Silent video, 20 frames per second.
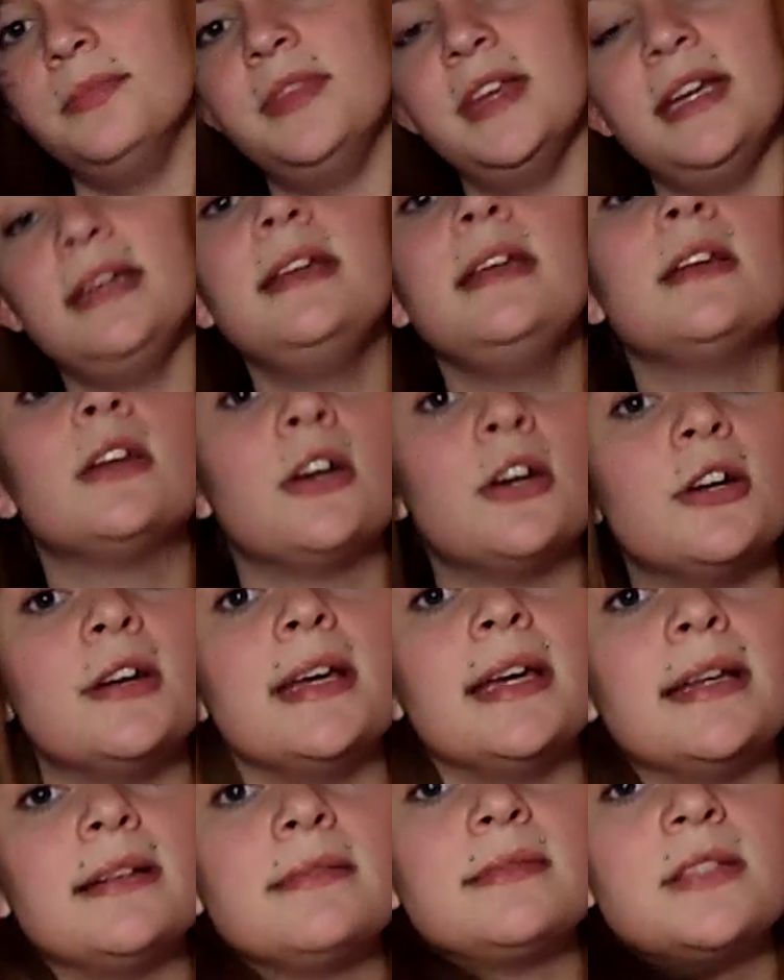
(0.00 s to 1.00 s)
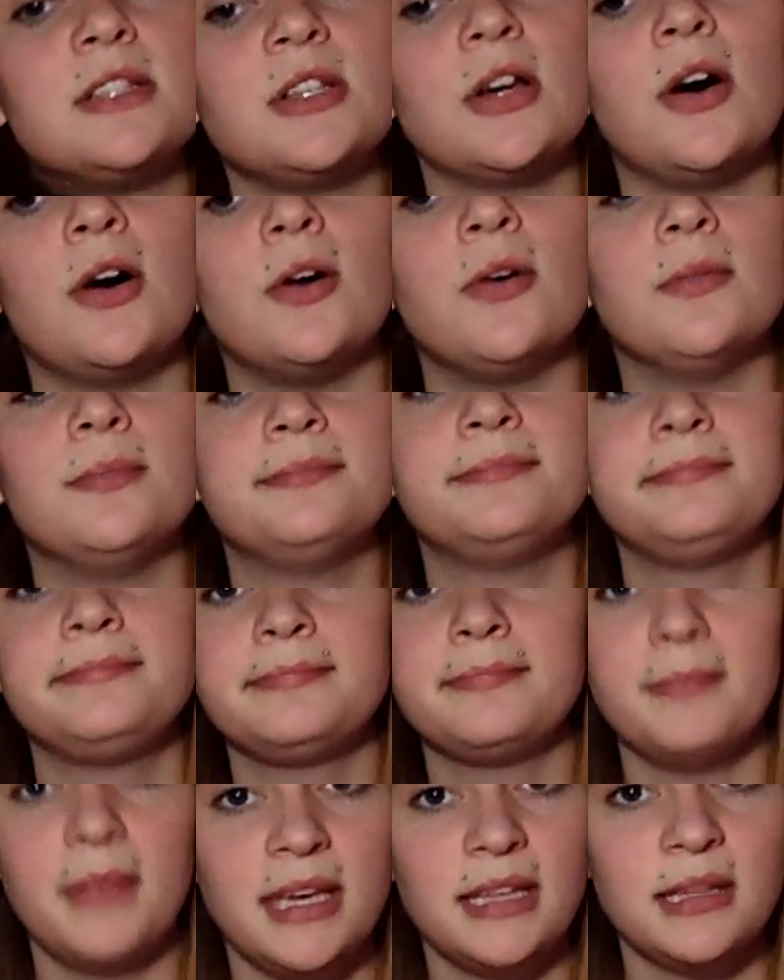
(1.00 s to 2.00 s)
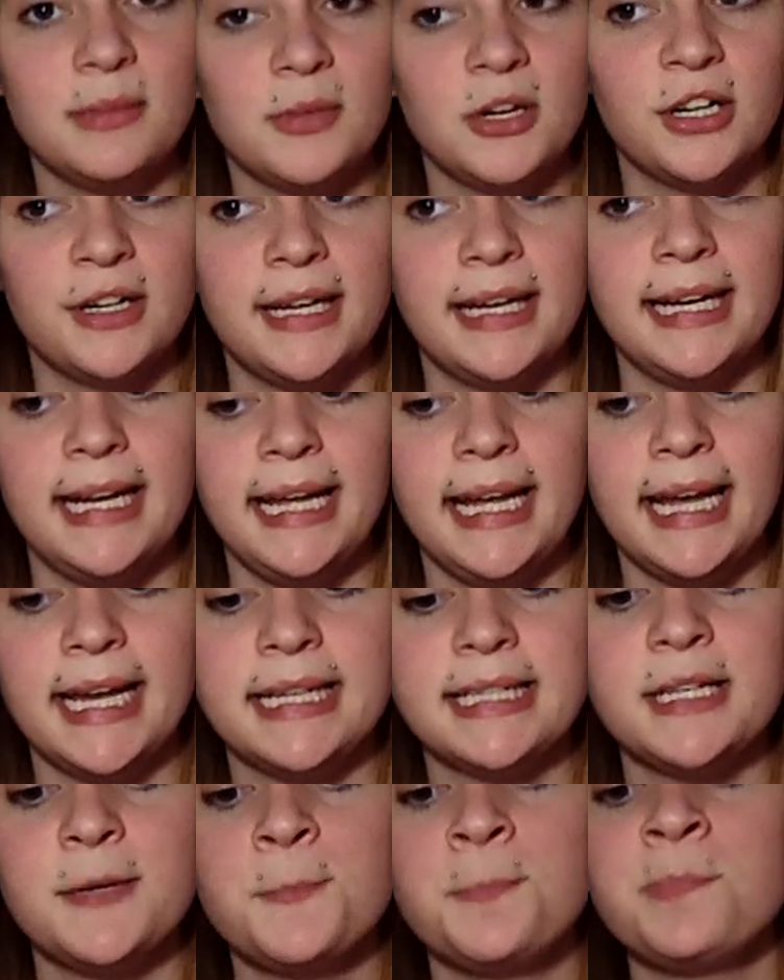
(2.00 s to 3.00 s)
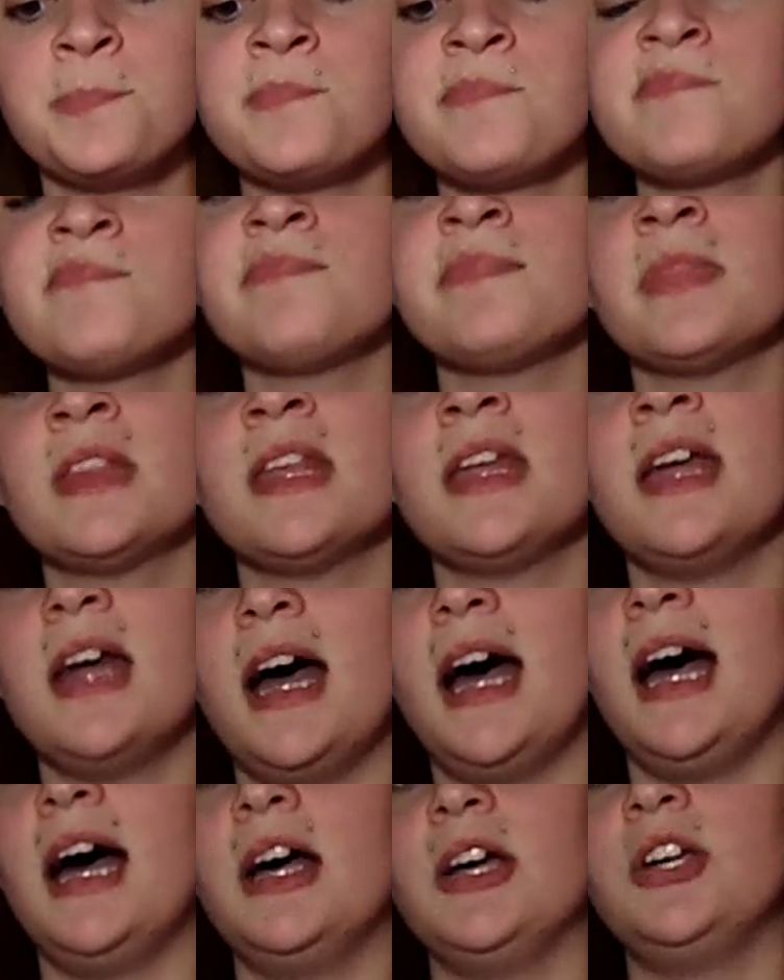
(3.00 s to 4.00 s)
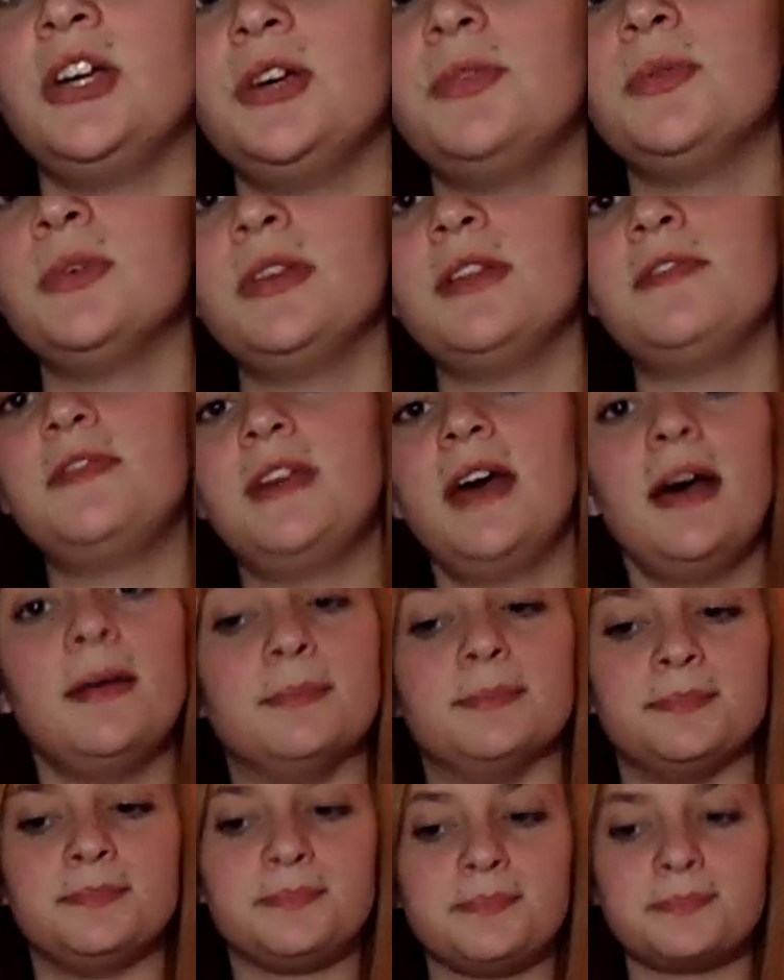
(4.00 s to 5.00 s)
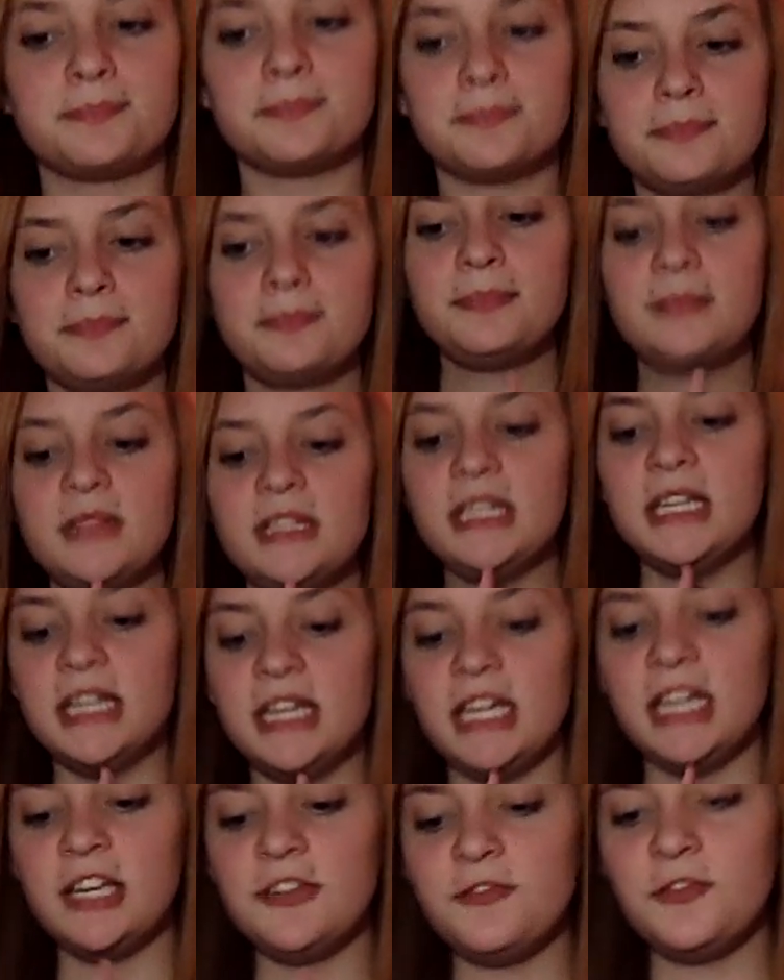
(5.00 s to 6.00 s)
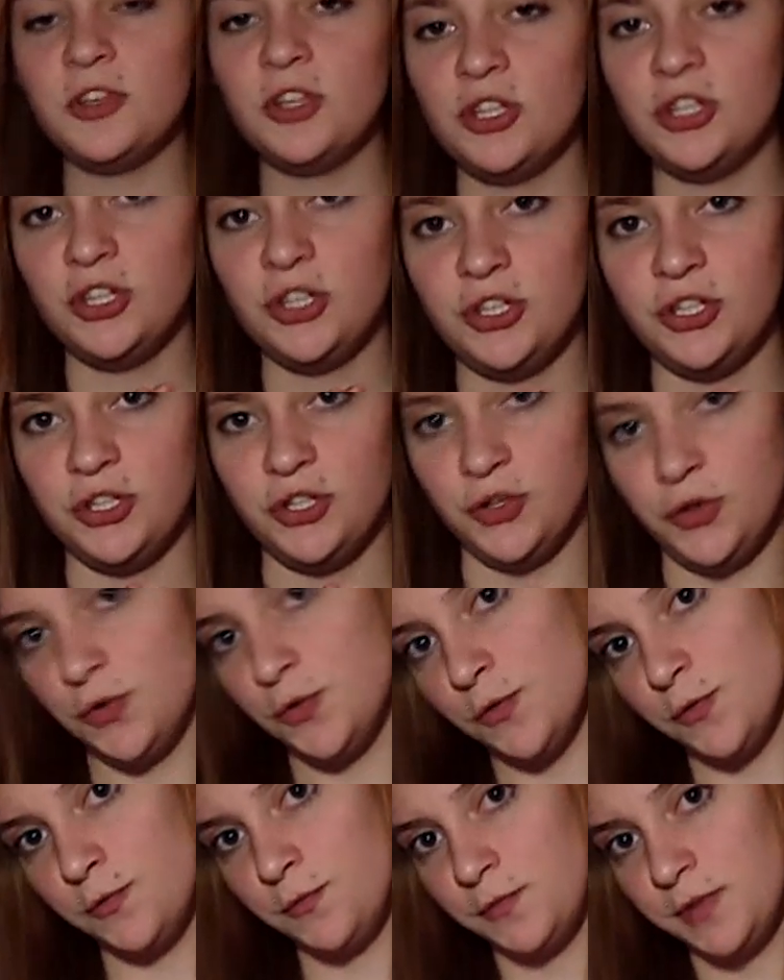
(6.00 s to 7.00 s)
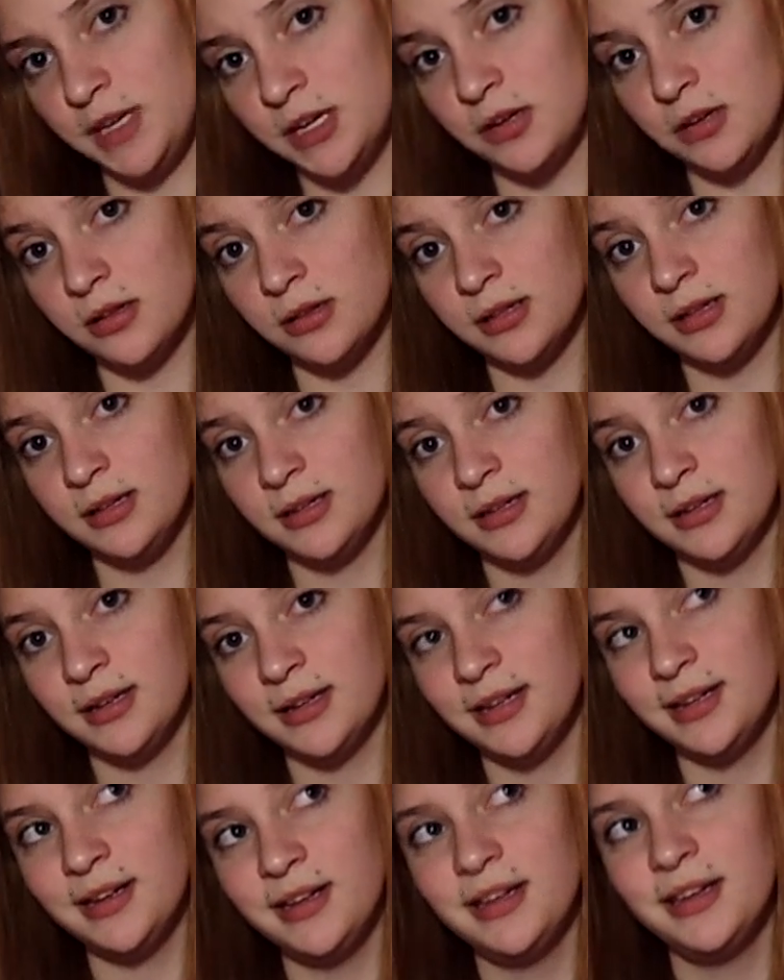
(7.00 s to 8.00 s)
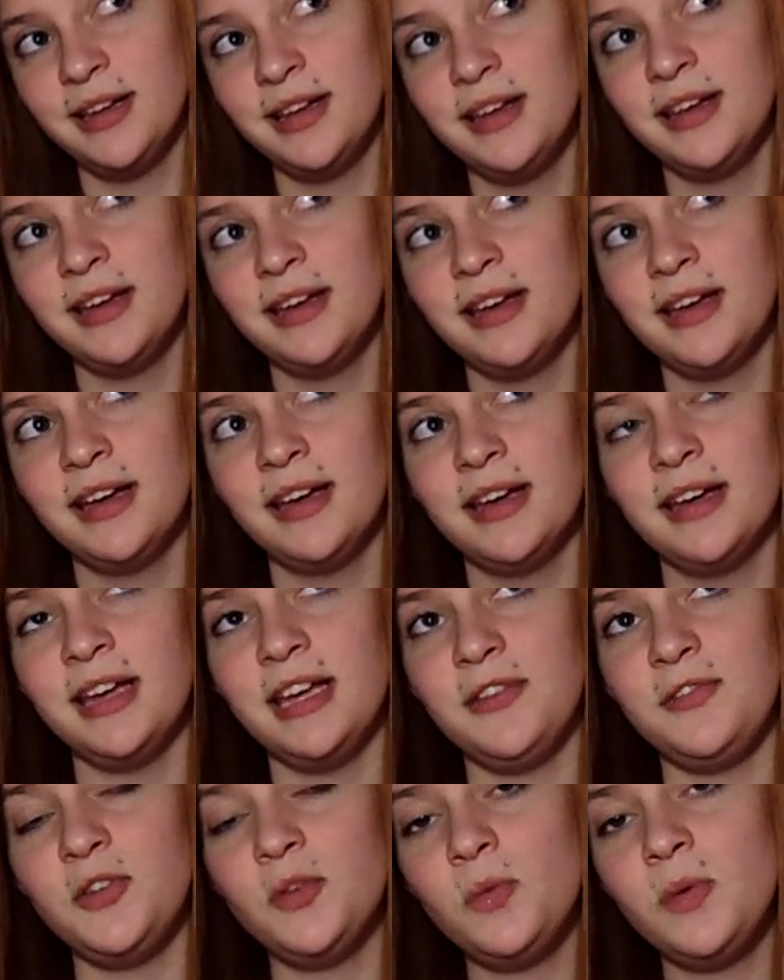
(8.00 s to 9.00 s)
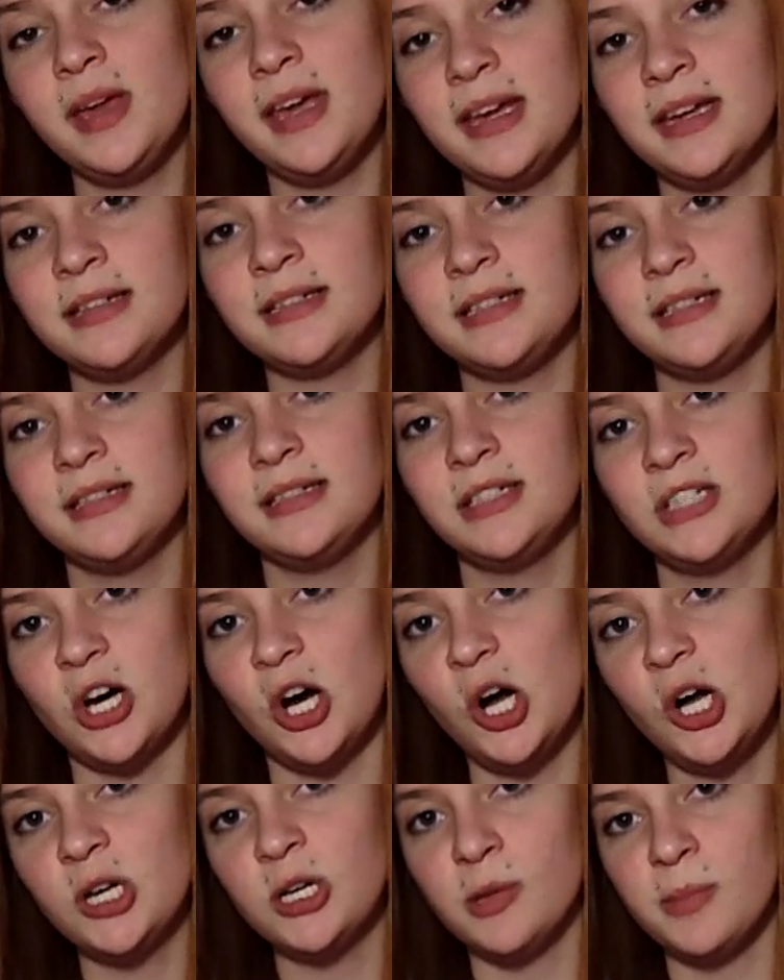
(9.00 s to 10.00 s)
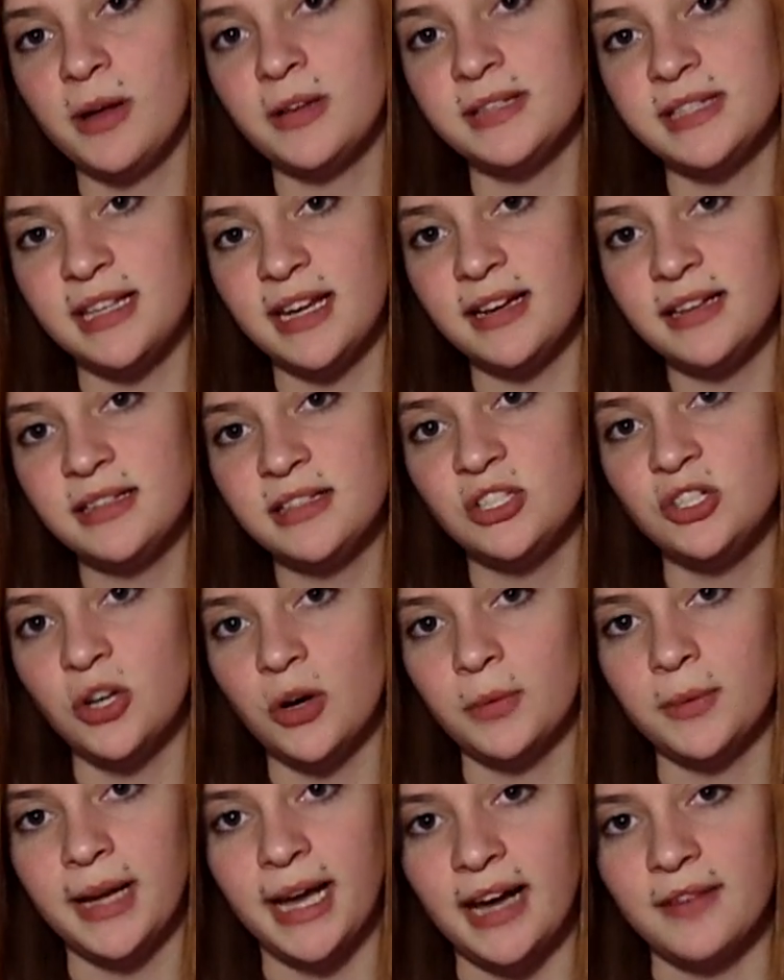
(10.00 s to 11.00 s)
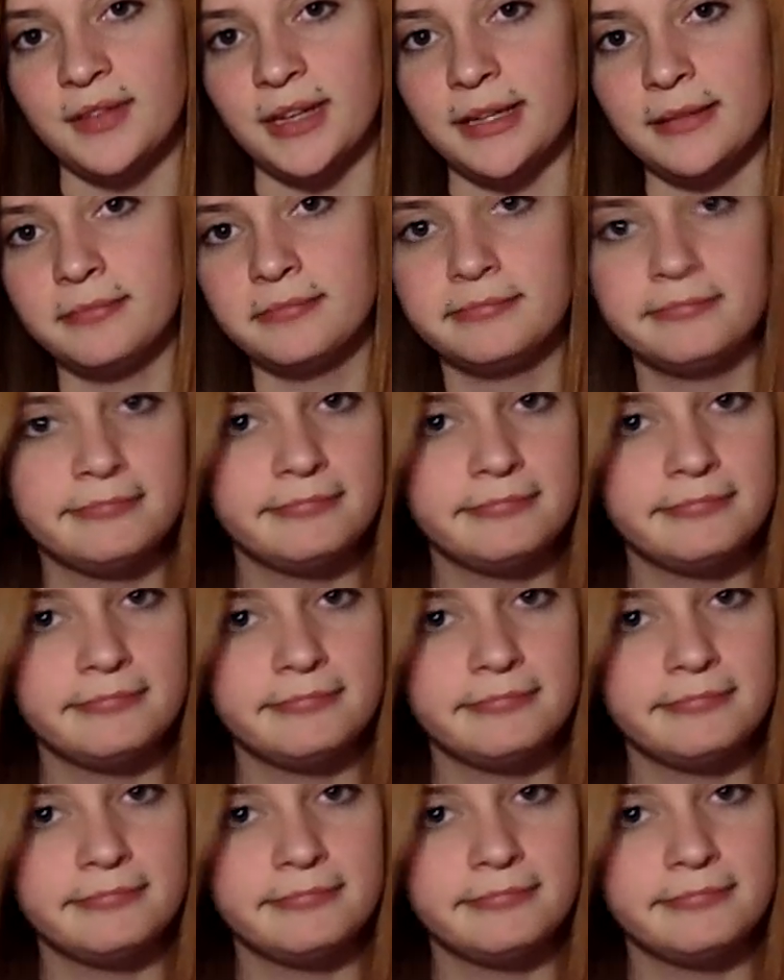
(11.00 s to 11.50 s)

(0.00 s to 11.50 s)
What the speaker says: They need to earn it, so make them earn it. And good rule of thumb, if you can't talk about sex, don't have it.